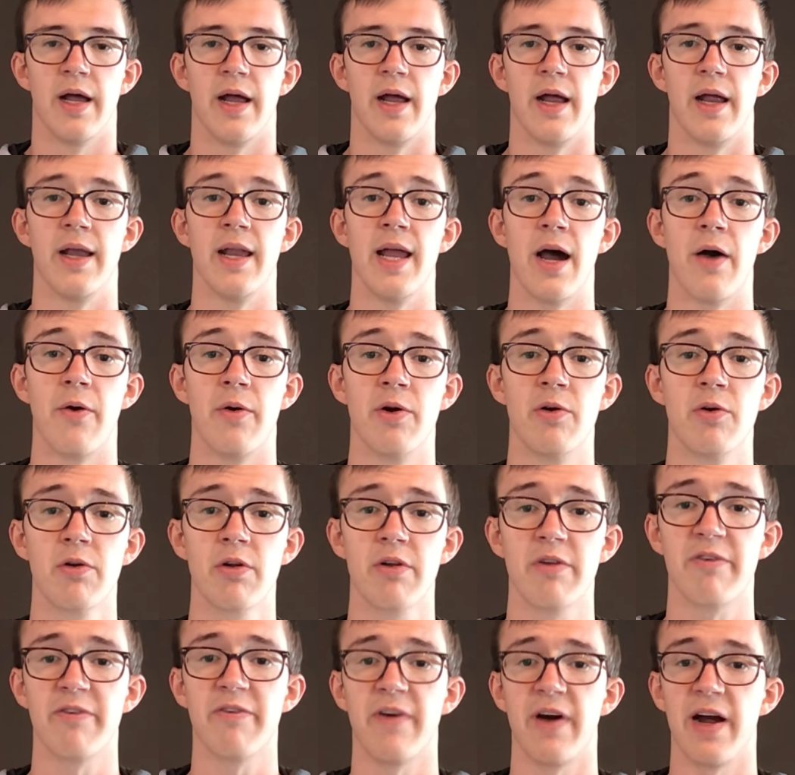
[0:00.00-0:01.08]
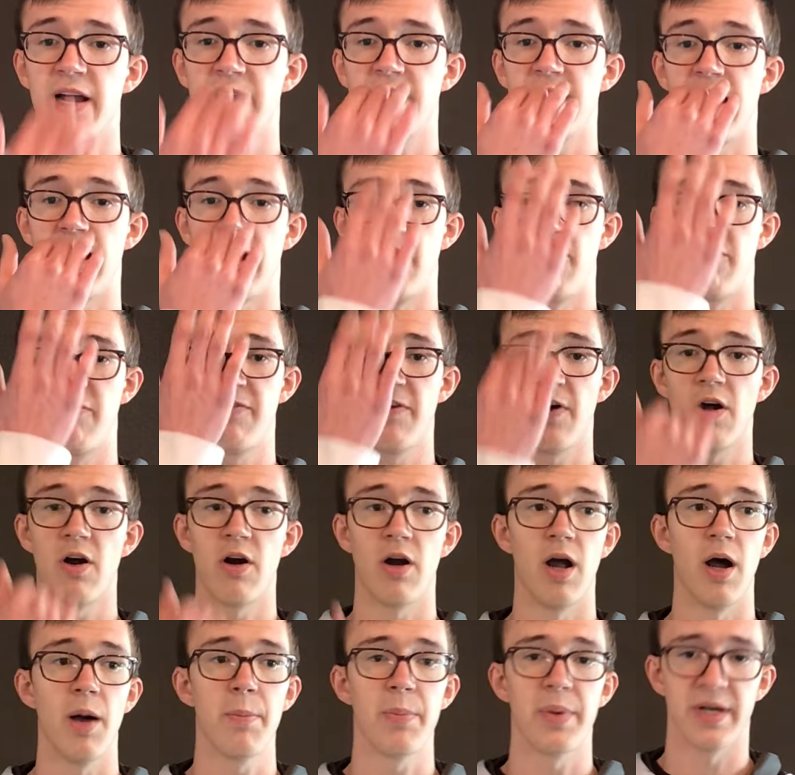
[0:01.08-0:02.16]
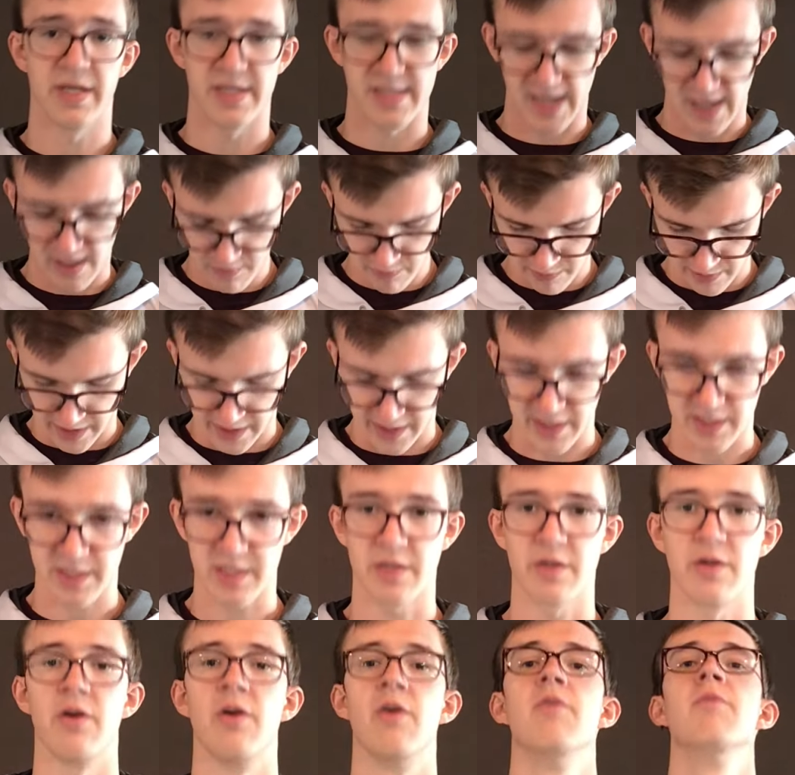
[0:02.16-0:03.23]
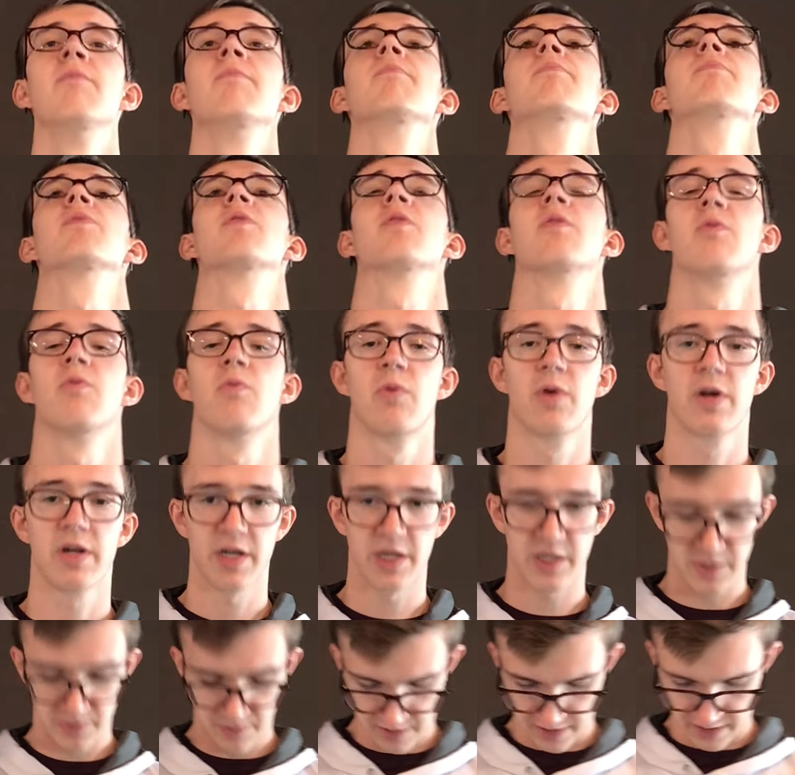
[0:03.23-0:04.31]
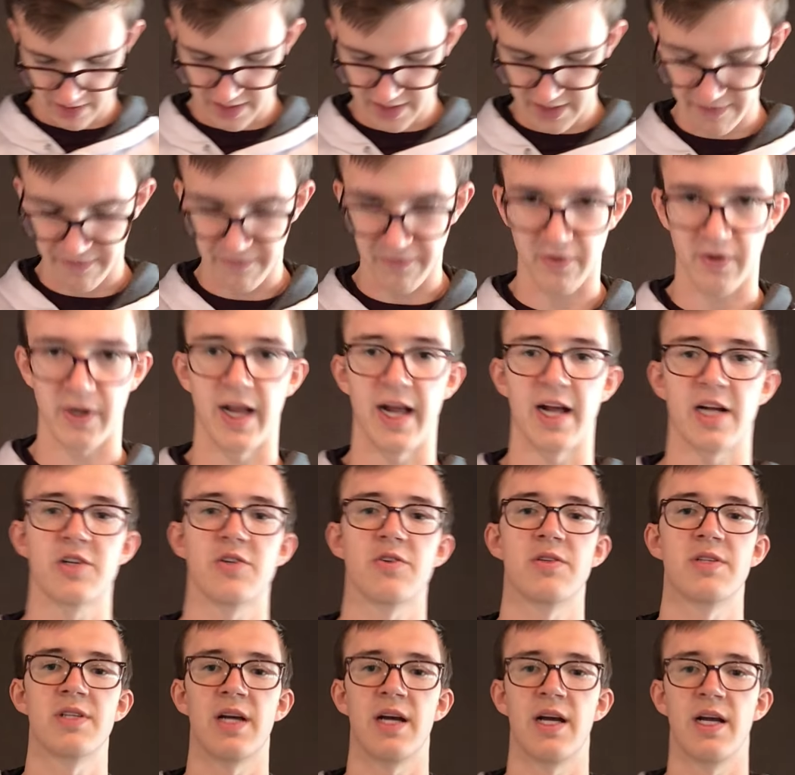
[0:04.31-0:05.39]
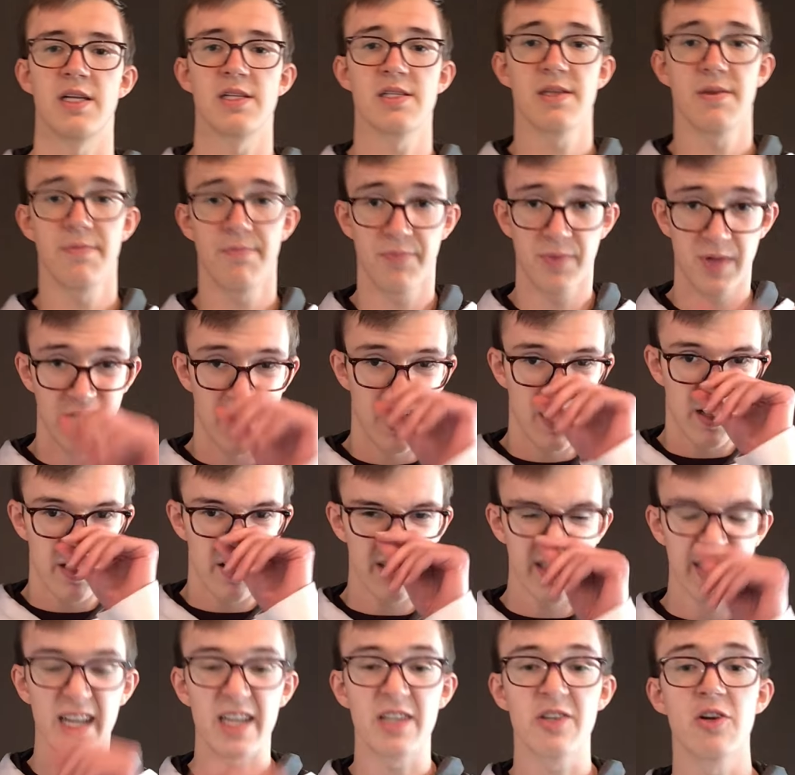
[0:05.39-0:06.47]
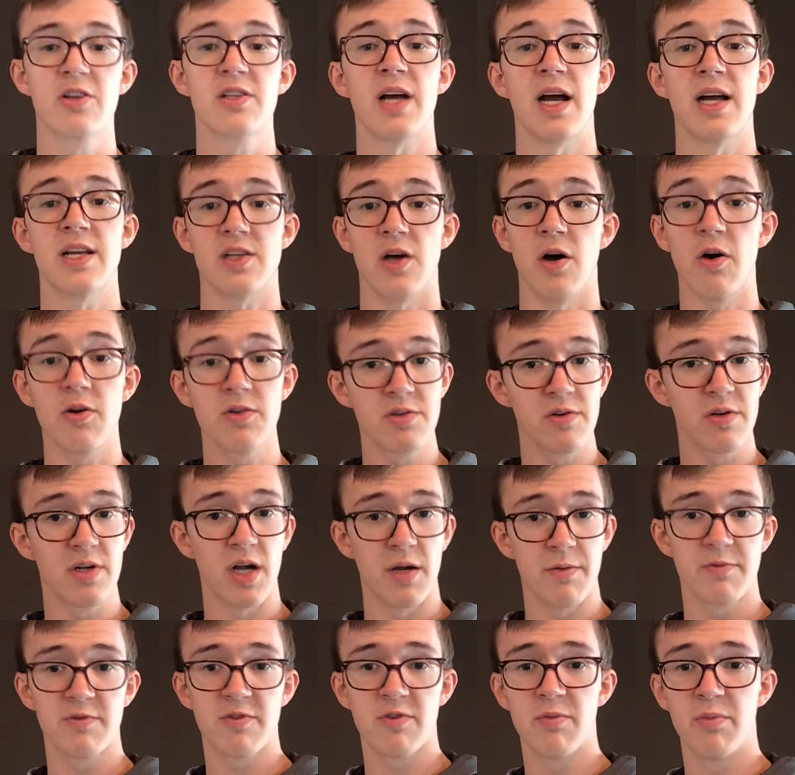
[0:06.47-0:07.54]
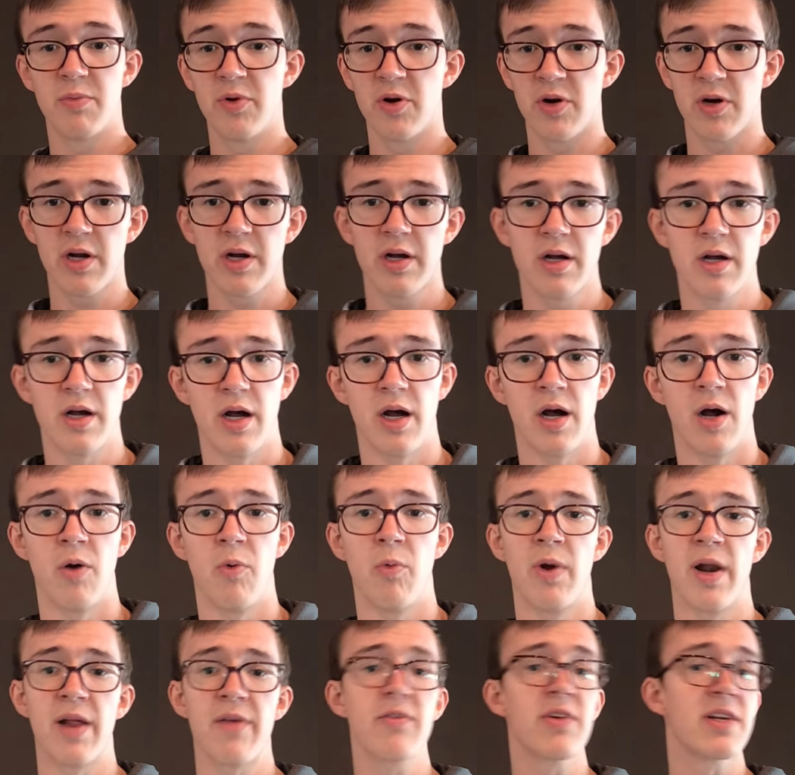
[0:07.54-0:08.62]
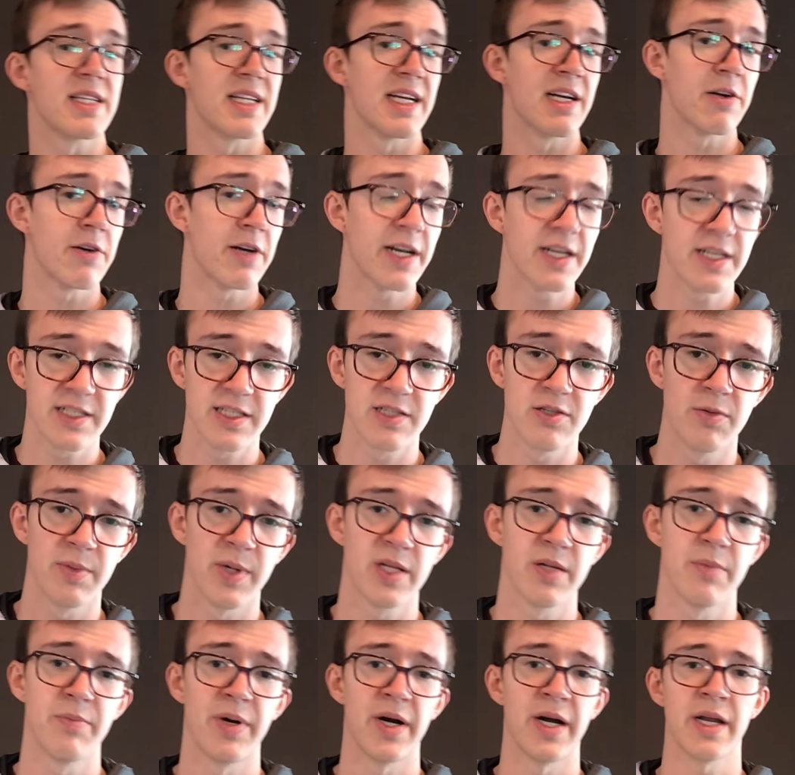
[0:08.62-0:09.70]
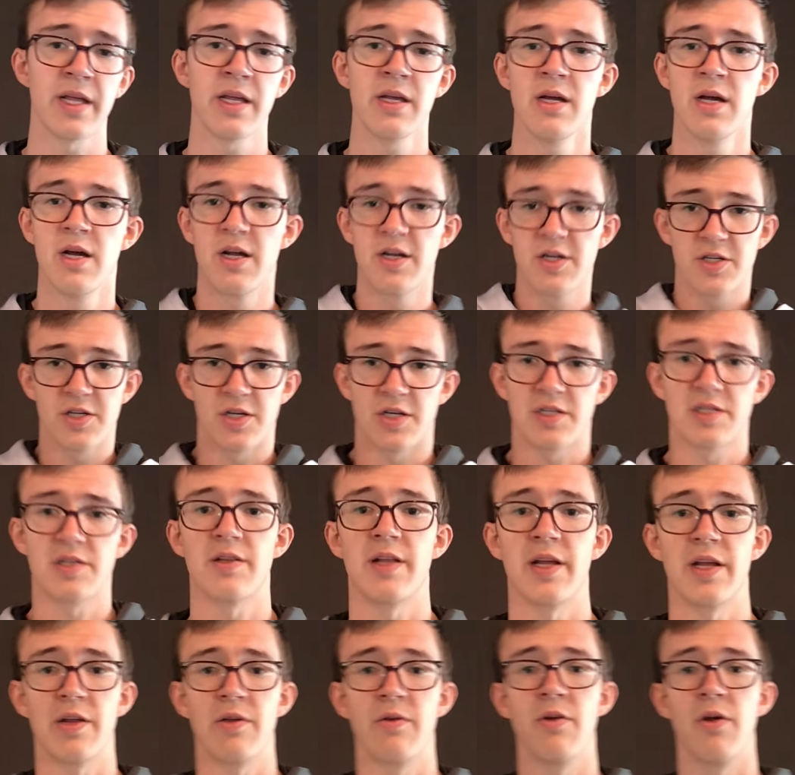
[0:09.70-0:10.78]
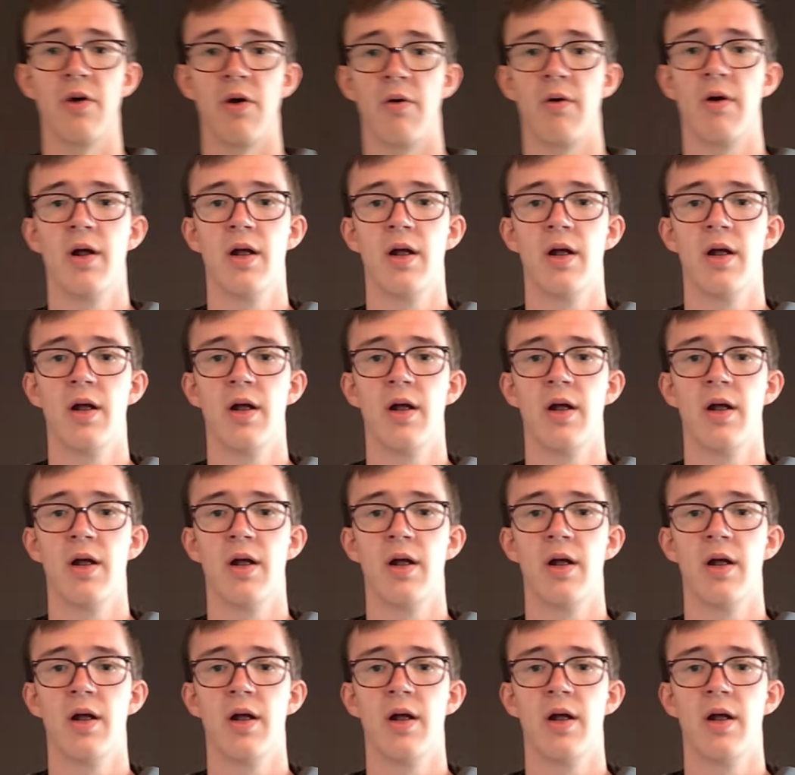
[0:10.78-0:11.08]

And now in order to find how far up and down we need to go, we're gonna do a different exercise. This exercise also comes from the book, What Every Singer Needs to Know About the Body, just so that you know.